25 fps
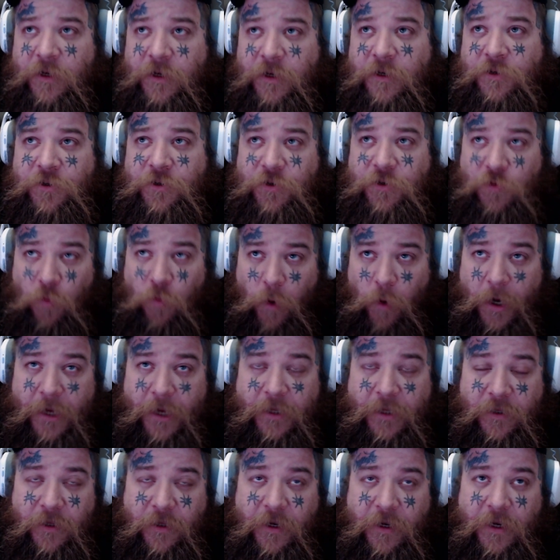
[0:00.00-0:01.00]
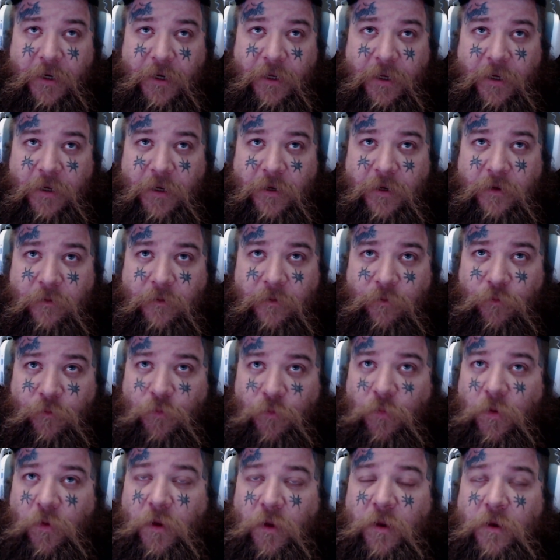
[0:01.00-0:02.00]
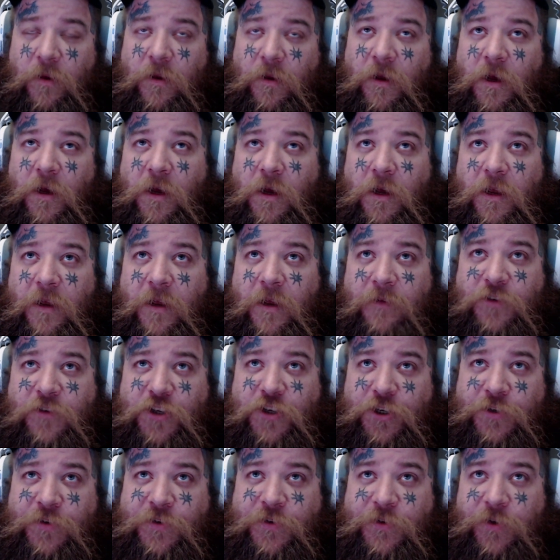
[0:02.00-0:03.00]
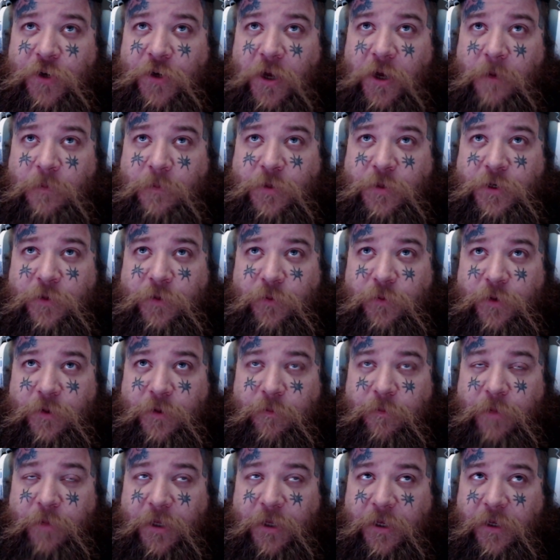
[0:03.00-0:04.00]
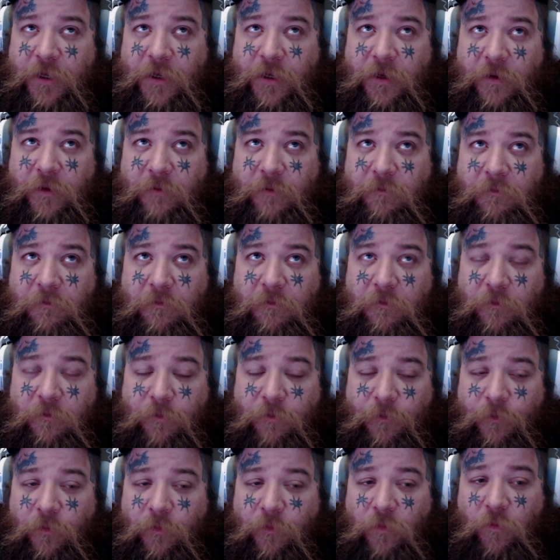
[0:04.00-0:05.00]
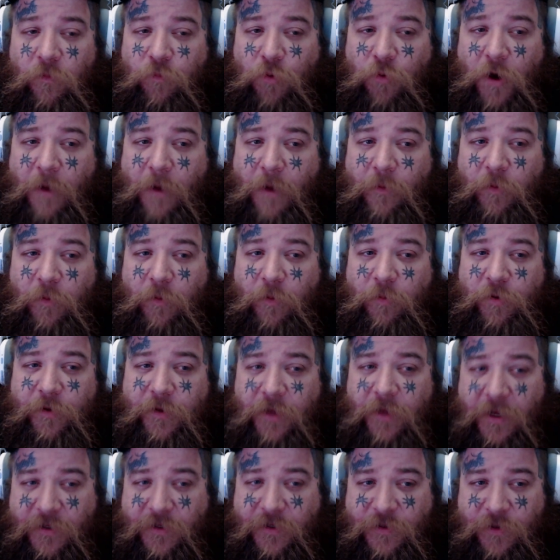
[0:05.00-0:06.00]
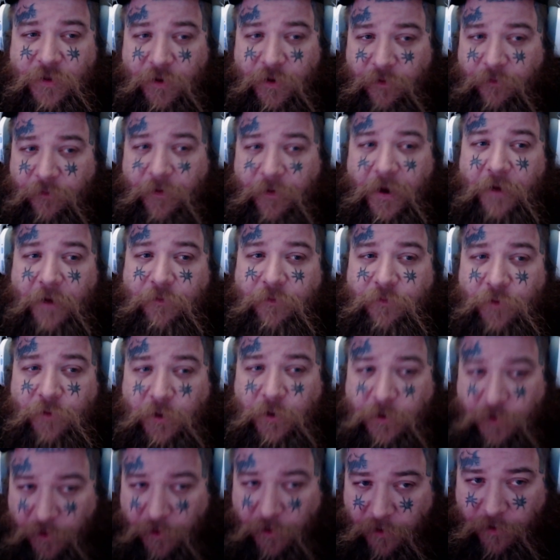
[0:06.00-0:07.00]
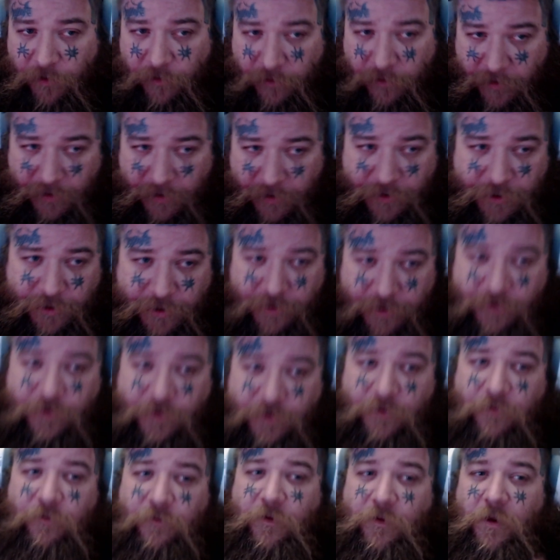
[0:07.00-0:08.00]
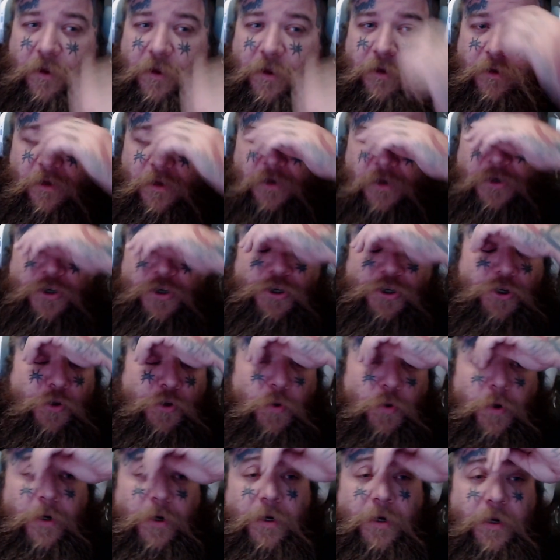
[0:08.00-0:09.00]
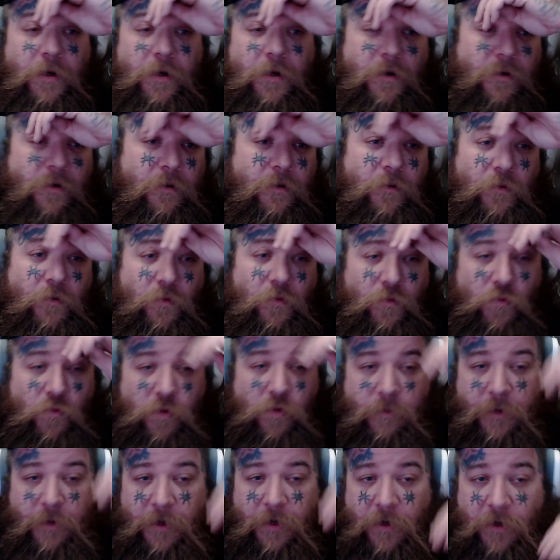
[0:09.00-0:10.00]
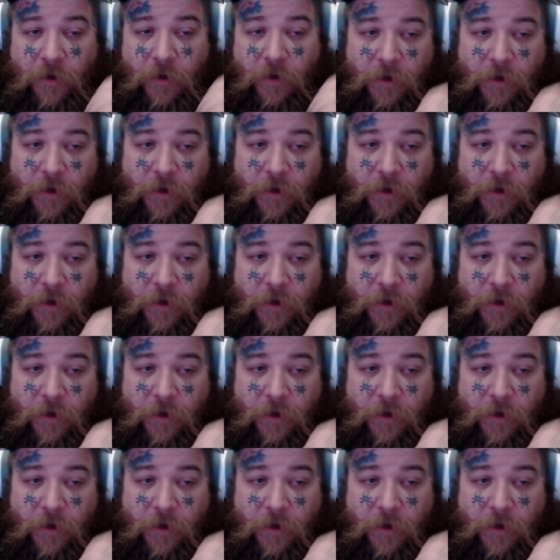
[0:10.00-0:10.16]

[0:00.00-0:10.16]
She's a white lady. If she stood up, she would be probably less than 5 foot tall. Like, she is a short woman.